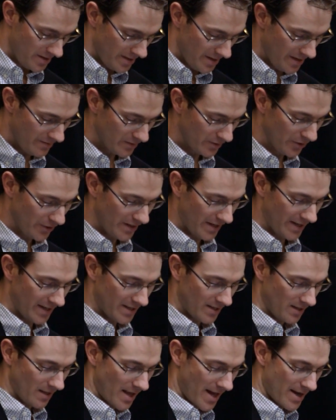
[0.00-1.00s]
Even looking at
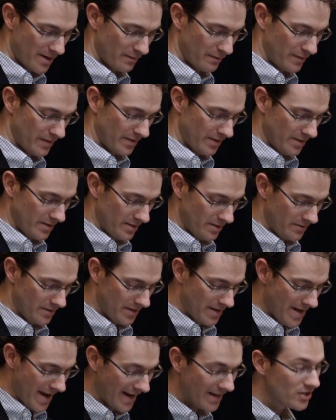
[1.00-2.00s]
a lot of the
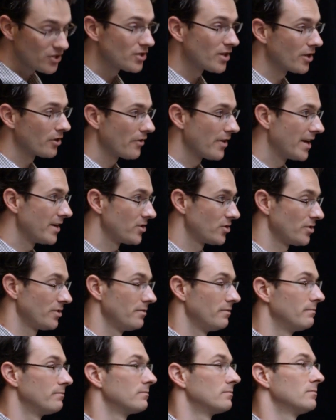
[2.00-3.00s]
next
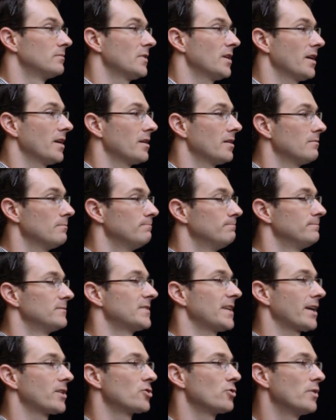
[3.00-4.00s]
generation
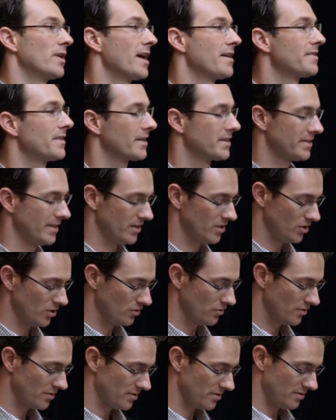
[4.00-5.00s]
sexual ethics
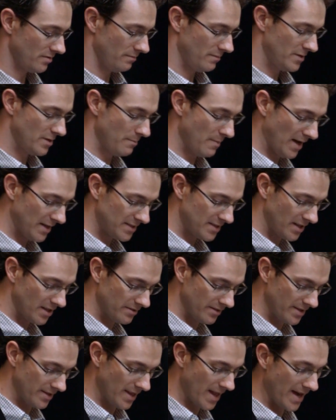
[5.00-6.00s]
issues
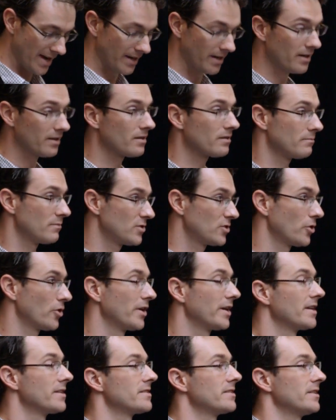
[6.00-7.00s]
domestically, like
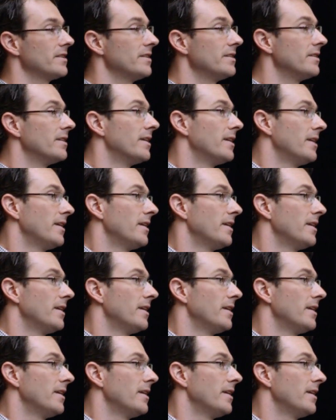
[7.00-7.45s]
surrogacy,